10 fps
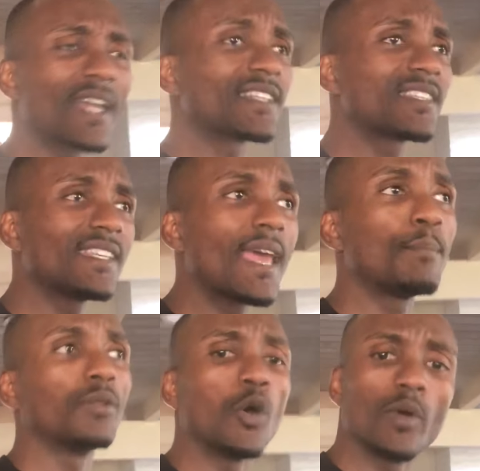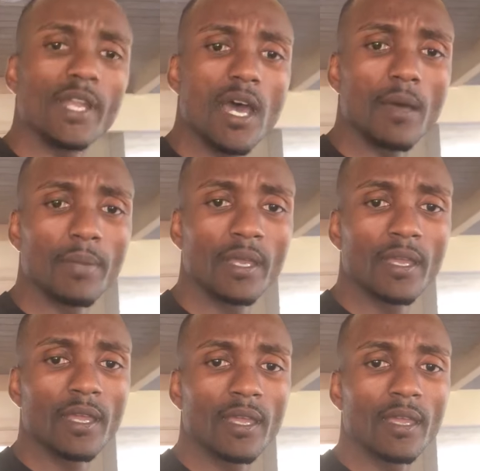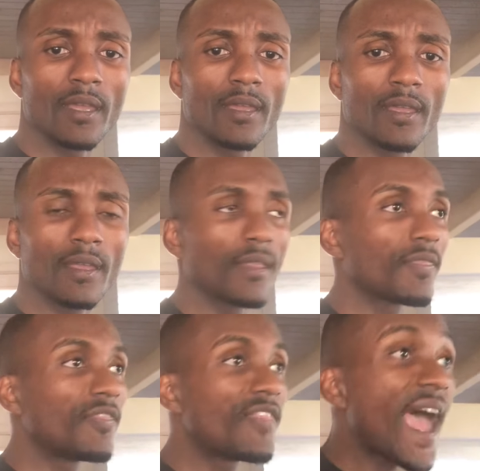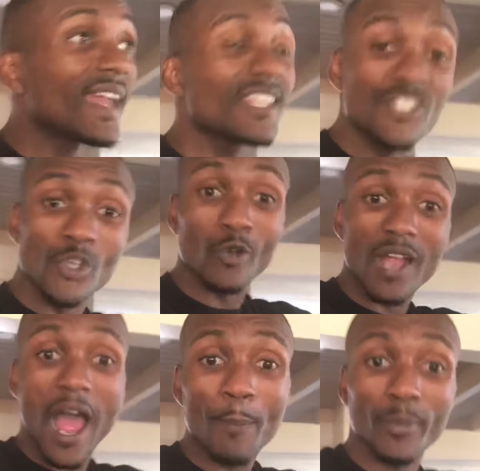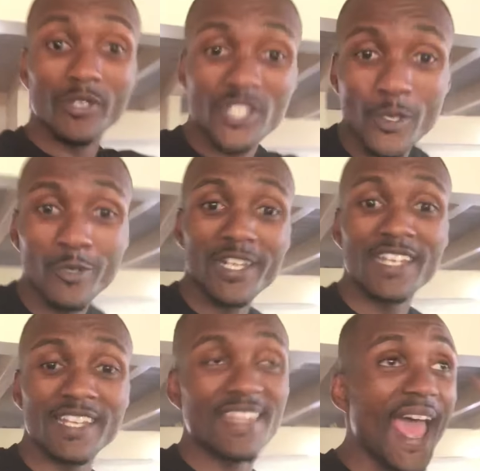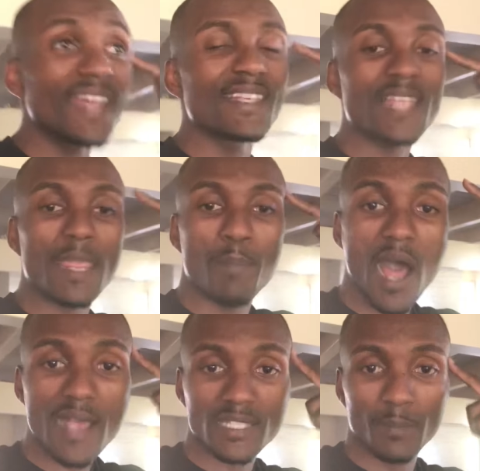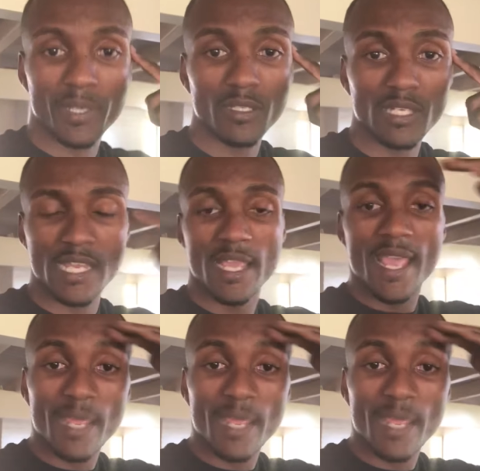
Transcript: could see that blowing up. That is your opportunity. That is a possibility.